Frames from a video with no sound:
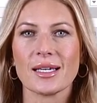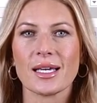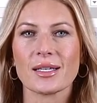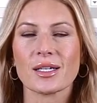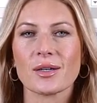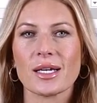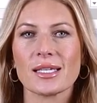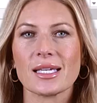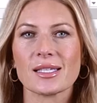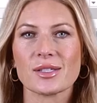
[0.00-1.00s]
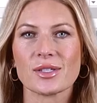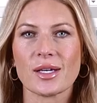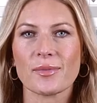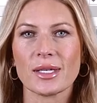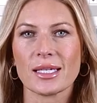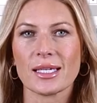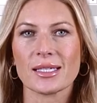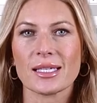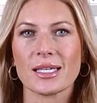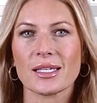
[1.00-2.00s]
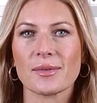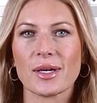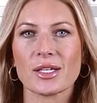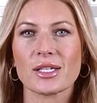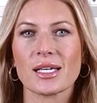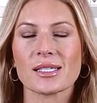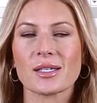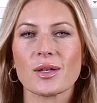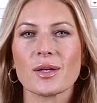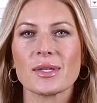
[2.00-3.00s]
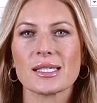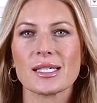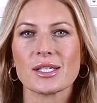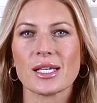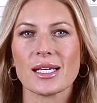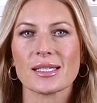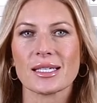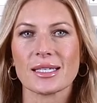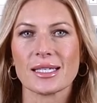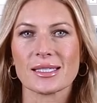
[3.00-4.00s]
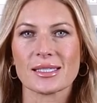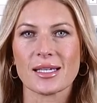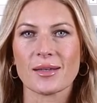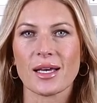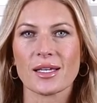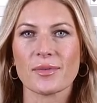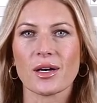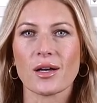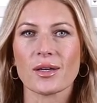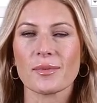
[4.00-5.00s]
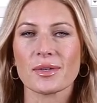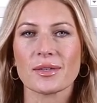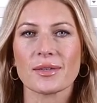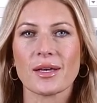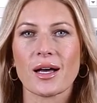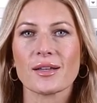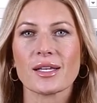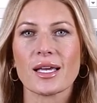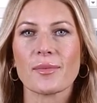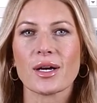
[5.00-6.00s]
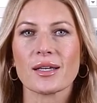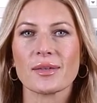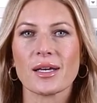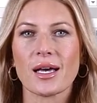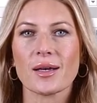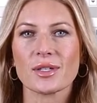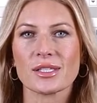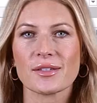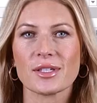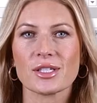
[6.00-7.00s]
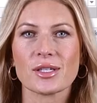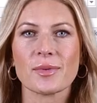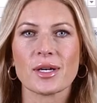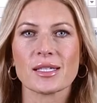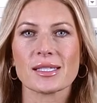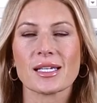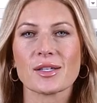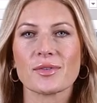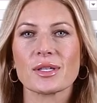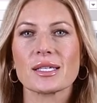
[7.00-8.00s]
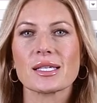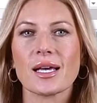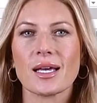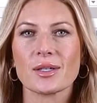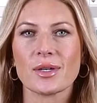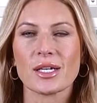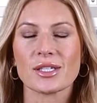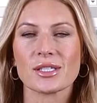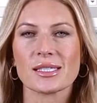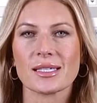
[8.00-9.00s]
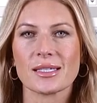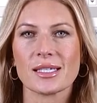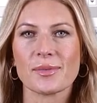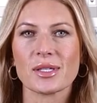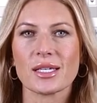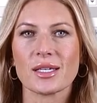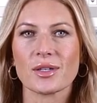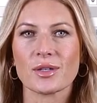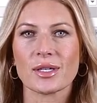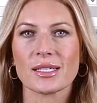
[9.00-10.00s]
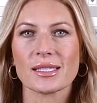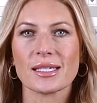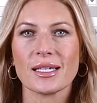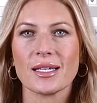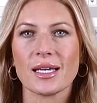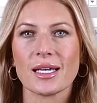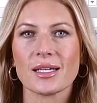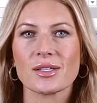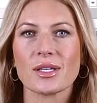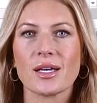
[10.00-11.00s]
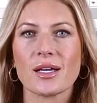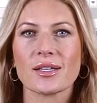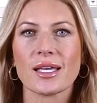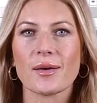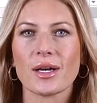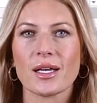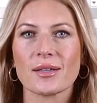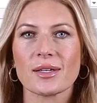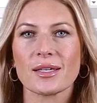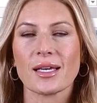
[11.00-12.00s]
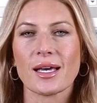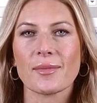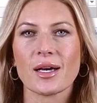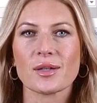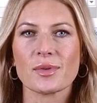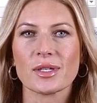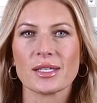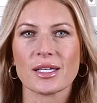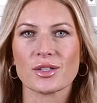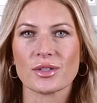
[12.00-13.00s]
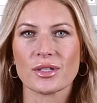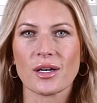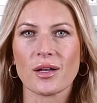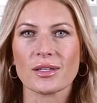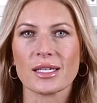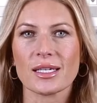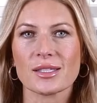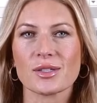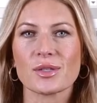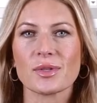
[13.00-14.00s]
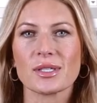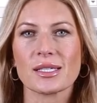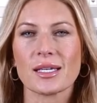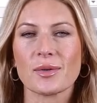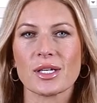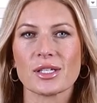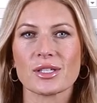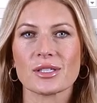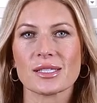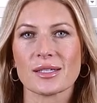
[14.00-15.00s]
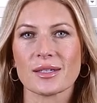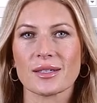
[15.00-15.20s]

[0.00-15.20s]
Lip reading: and the correct answers are being indicated by checks or missing checks in the sub-item column. Off camera, I'm going to finish the process for the 10 questions in this particular quiz, and I'll do that off camera. I've now completed entering all the answers for the 10 questions